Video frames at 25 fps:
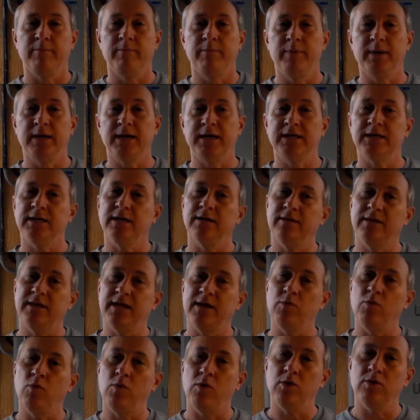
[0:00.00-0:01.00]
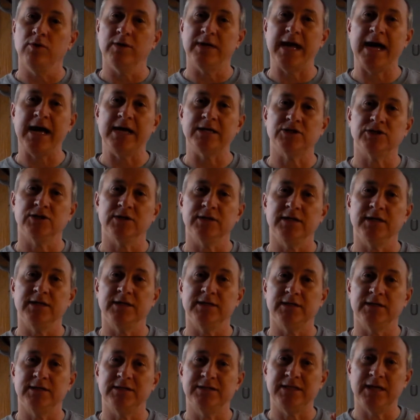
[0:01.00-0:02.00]
but they won't
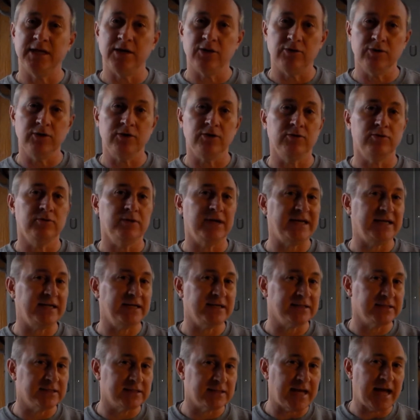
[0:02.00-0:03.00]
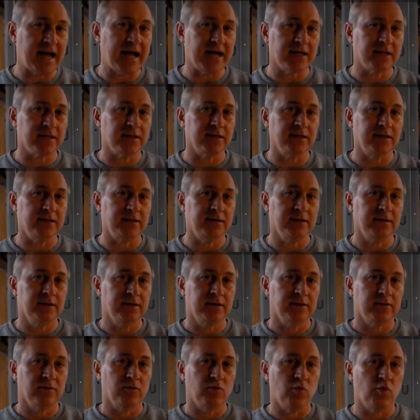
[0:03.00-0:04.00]
actually tell you exactly
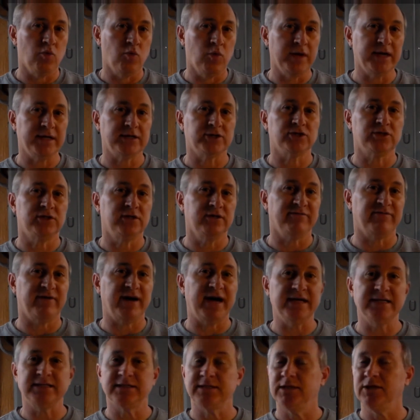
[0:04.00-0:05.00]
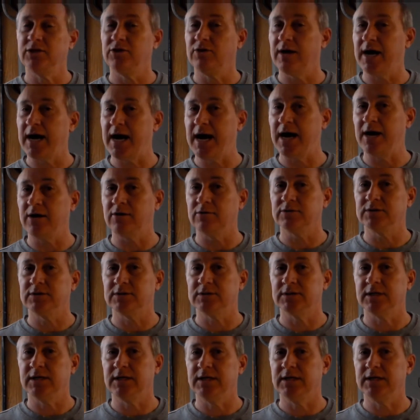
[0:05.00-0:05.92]
which device in your house